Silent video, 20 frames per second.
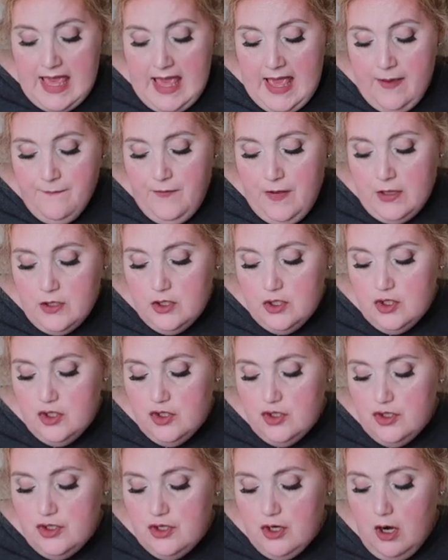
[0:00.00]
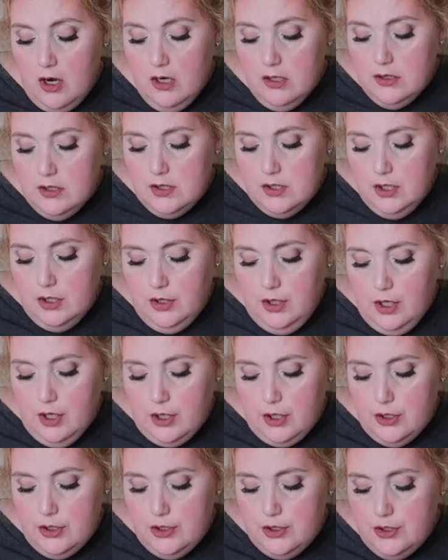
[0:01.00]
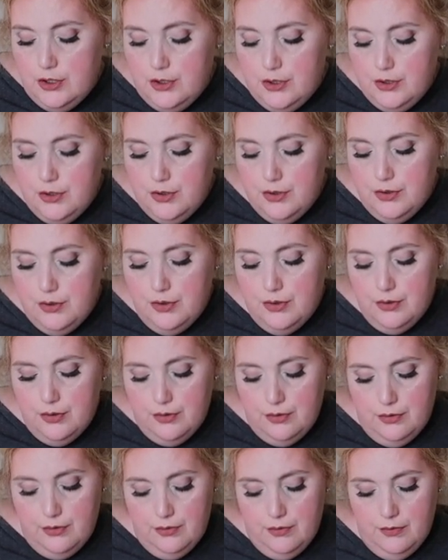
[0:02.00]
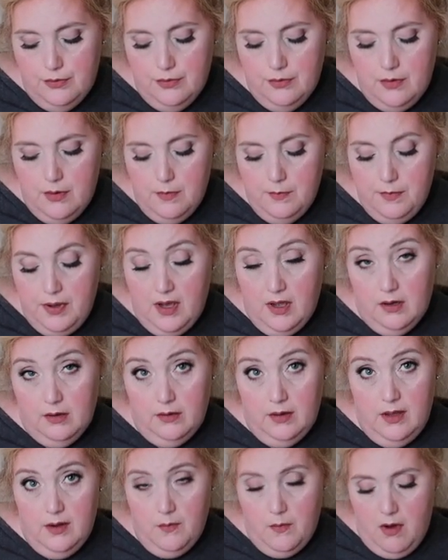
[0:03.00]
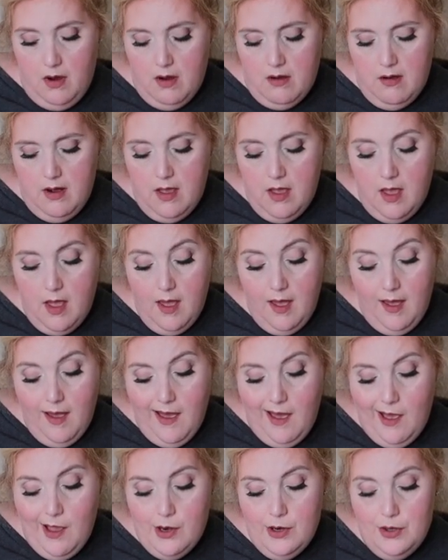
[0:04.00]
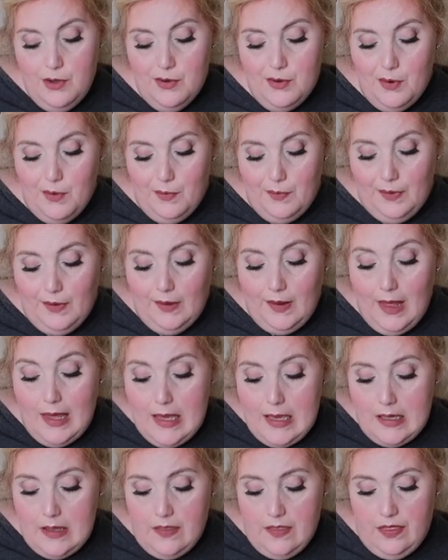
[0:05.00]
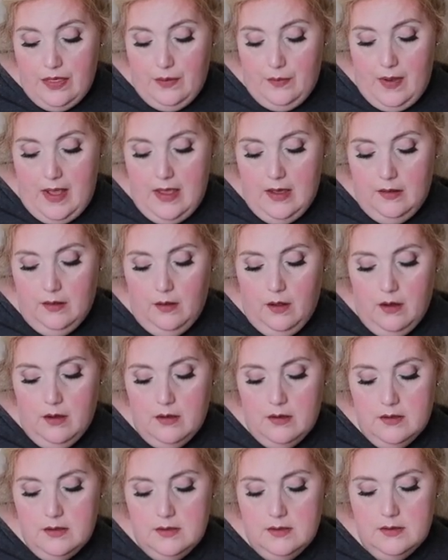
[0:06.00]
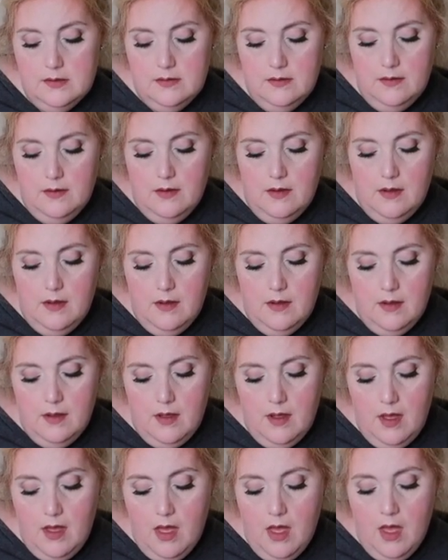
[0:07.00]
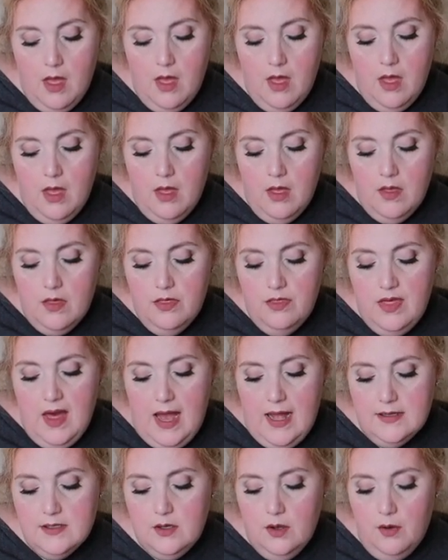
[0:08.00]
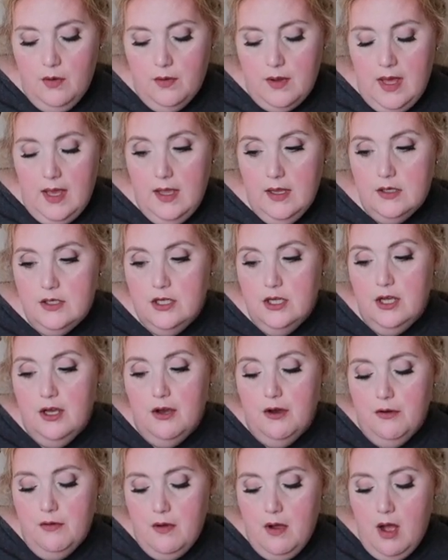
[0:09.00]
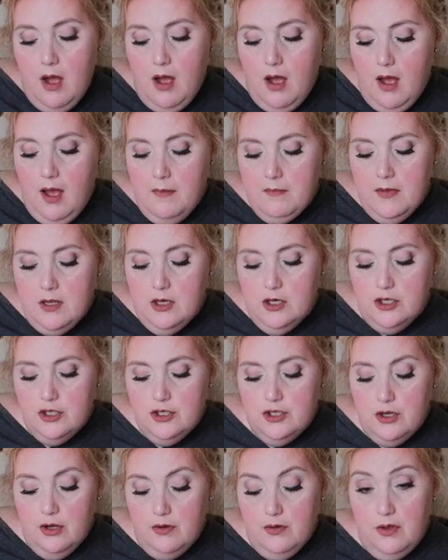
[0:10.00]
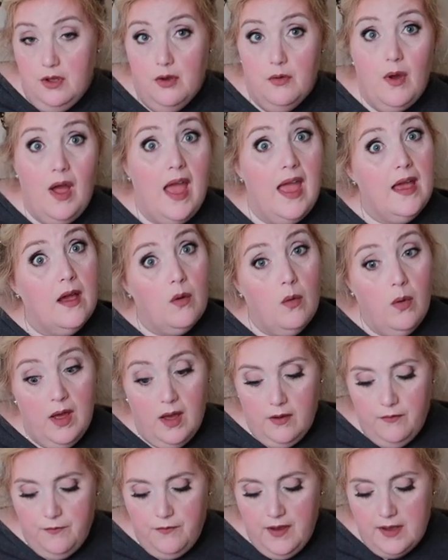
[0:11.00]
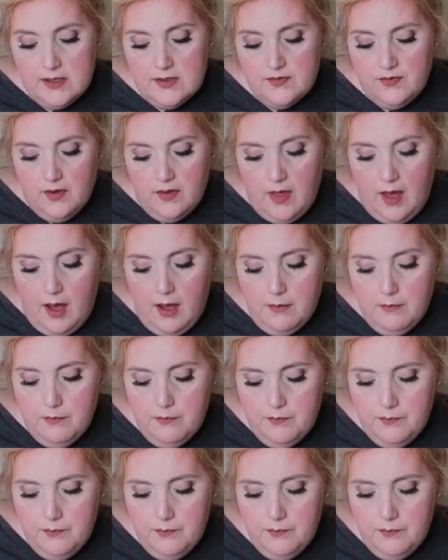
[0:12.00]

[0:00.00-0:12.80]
If it starts to look too puddly and watery, and you don't like the way it looks, that's okay too. I'm going to show you a quick fix for that.